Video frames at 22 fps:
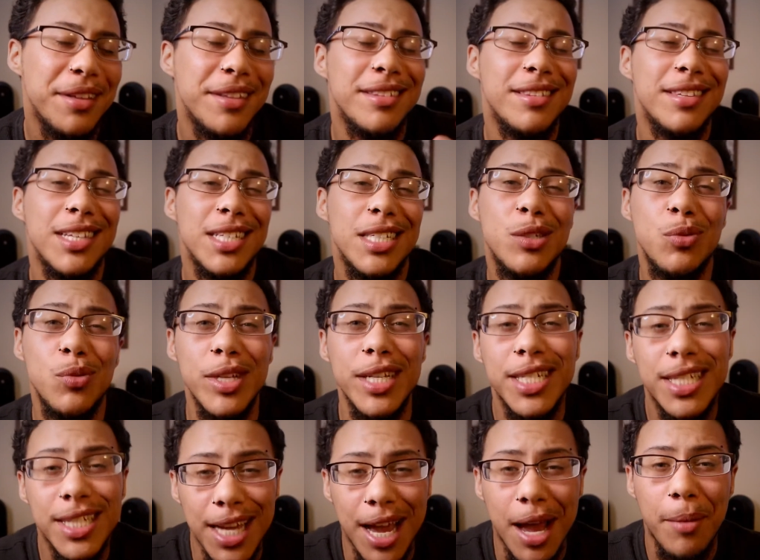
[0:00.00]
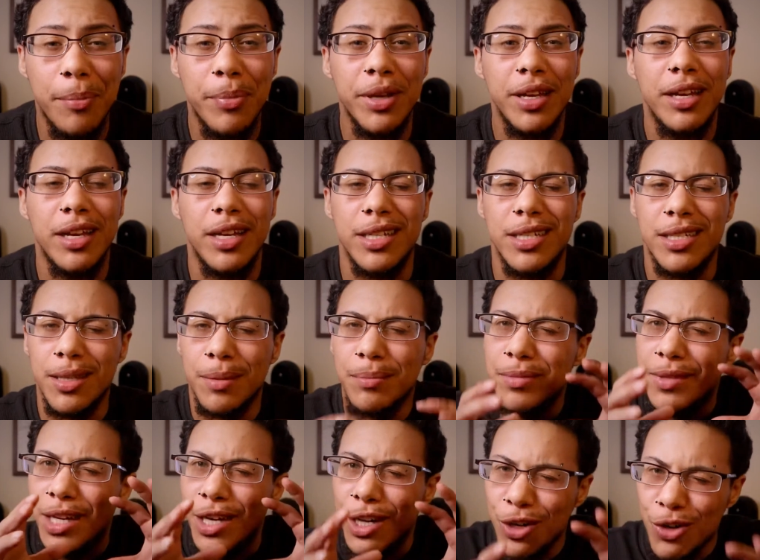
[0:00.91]
This week's topic is
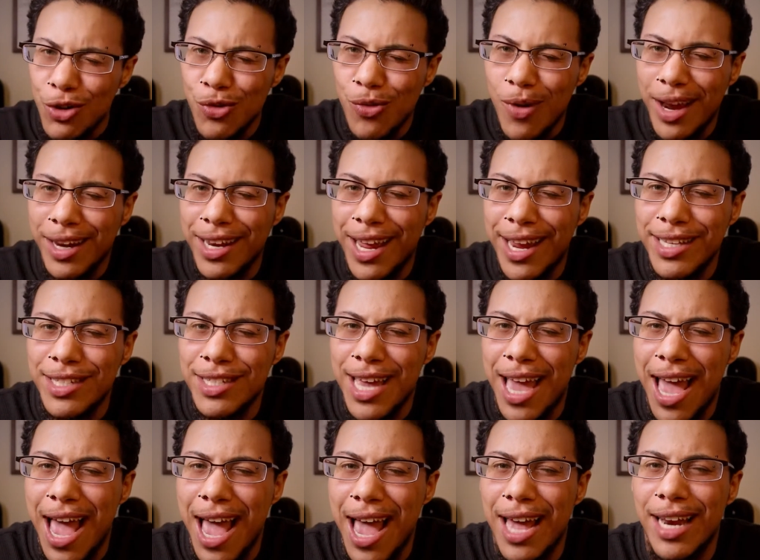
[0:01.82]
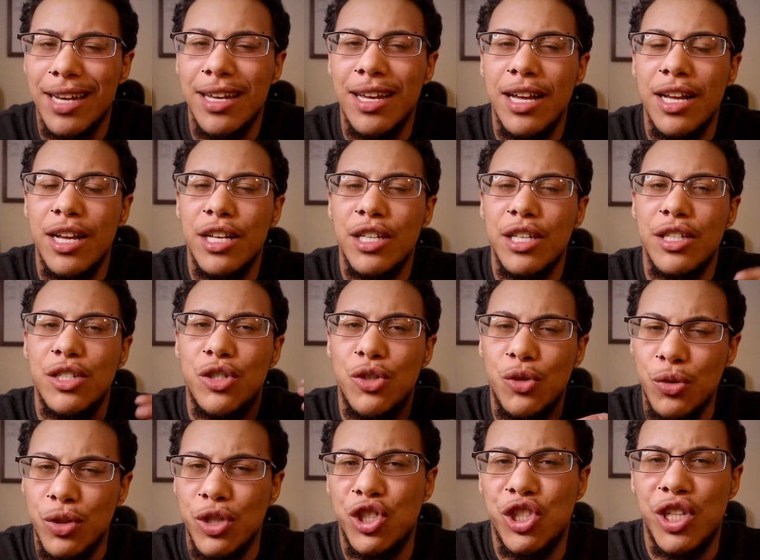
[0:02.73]
something new I'd like to add
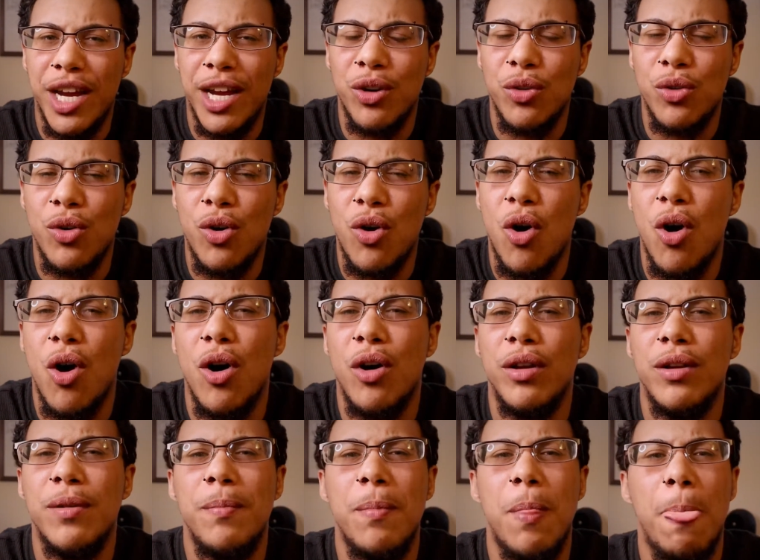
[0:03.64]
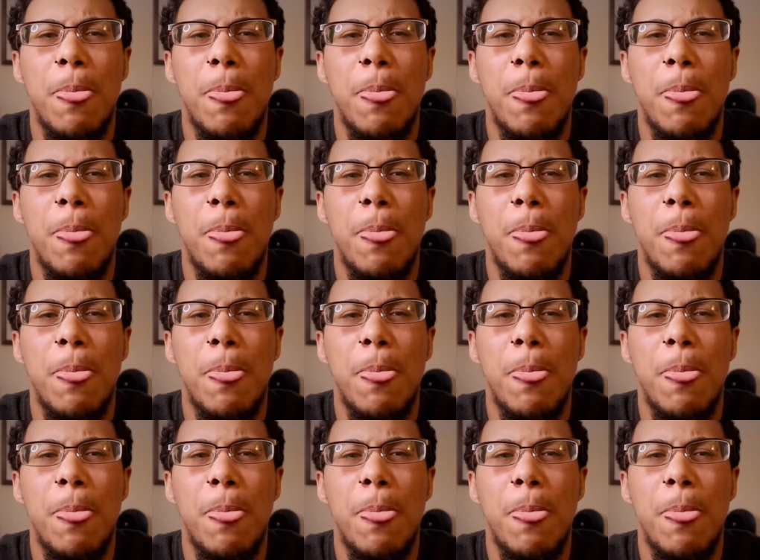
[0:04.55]
to the channel called